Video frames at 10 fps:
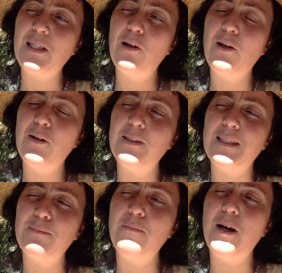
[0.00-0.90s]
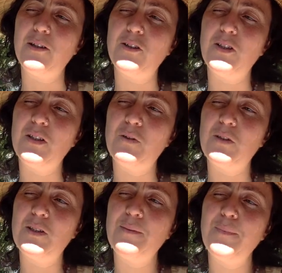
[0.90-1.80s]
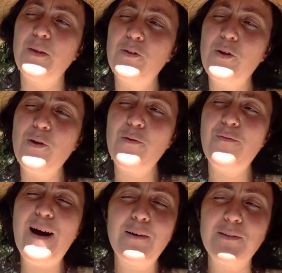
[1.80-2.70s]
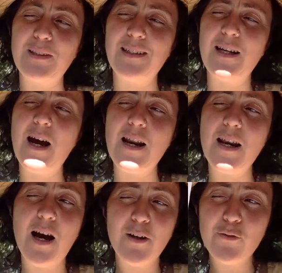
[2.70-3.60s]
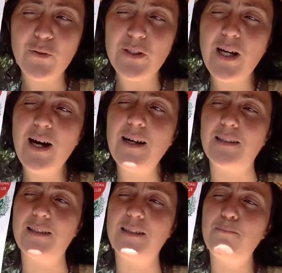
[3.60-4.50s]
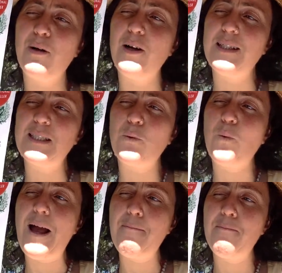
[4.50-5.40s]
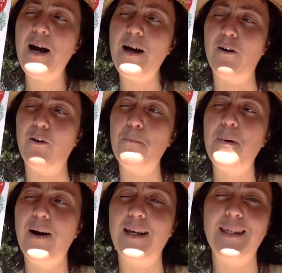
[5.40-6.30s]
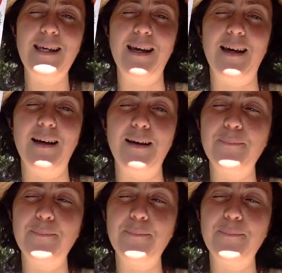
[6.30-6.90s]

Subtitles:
can lose as much as 2,900 tonnes per square mile per year.